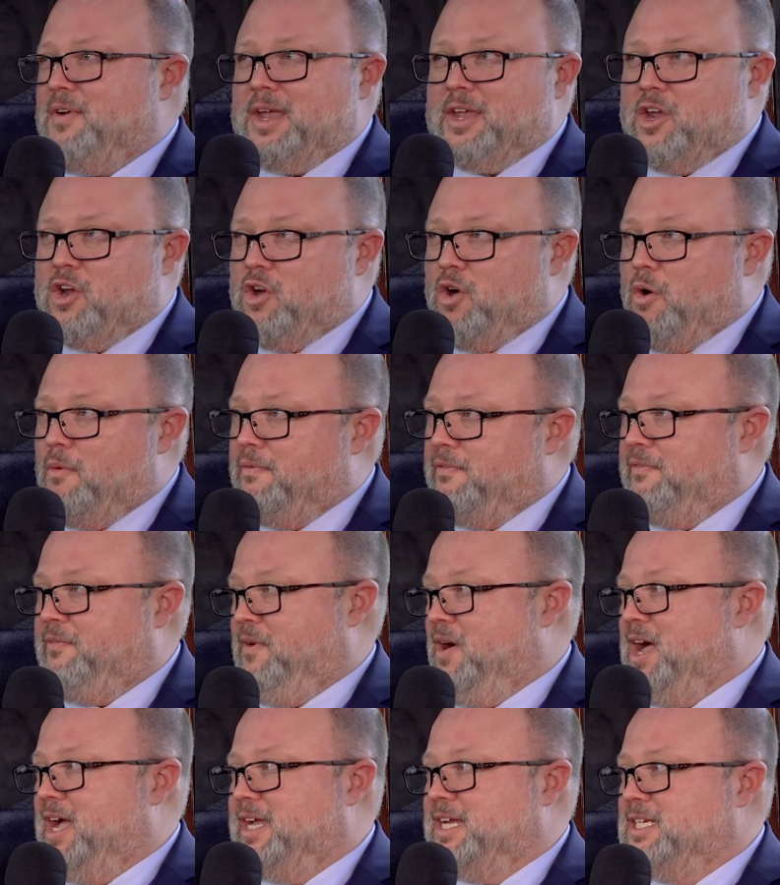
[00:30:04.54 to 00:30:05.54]
I could go
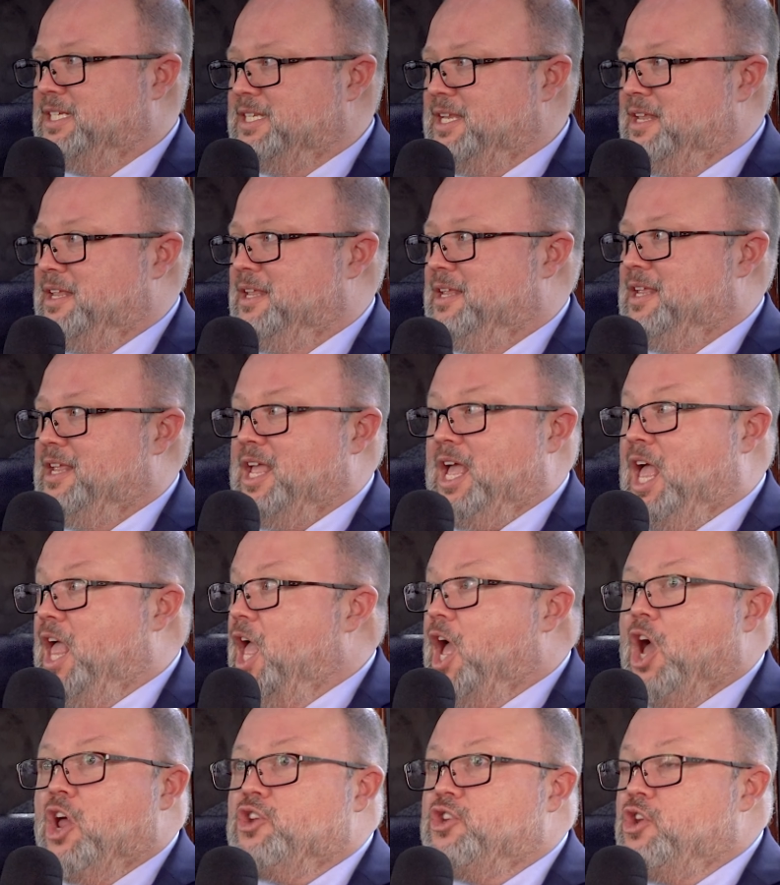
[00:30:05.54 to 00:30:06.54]
find.
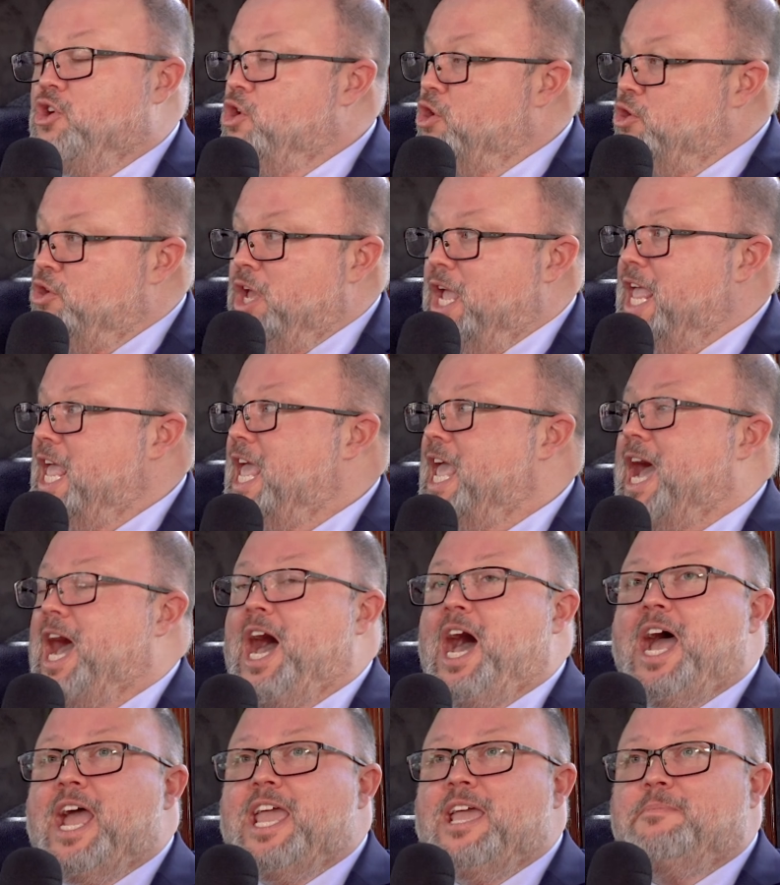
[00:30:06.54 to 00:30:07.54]
Dude, I love.
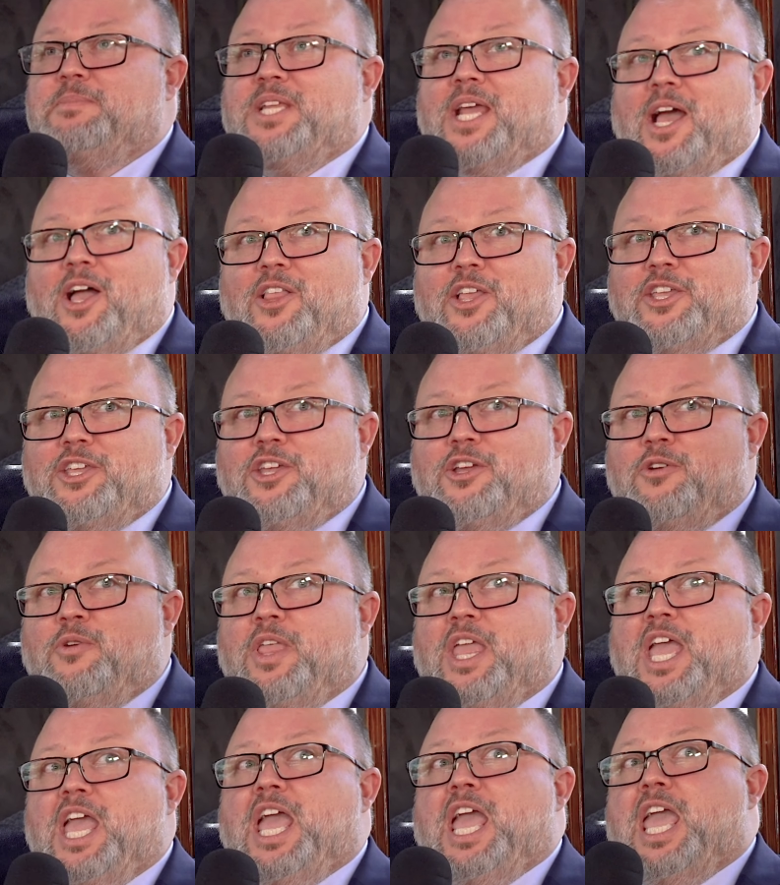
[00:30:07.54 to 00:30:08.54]
I am telling that you're
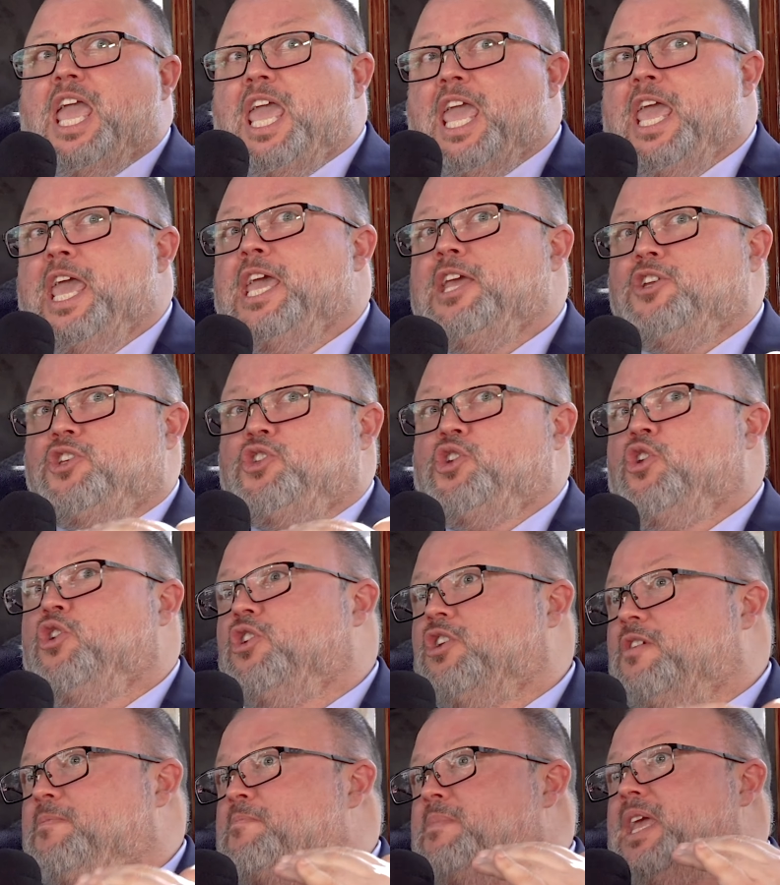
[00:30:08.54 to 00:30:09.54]
you, here because nobody thinks
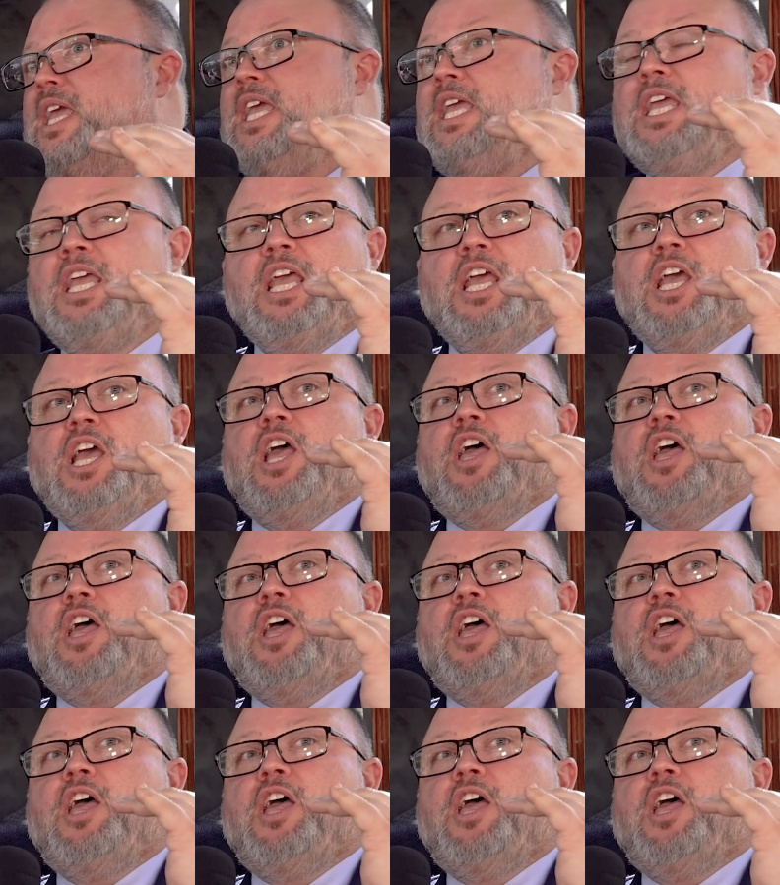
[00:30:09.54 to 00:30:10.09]
about this.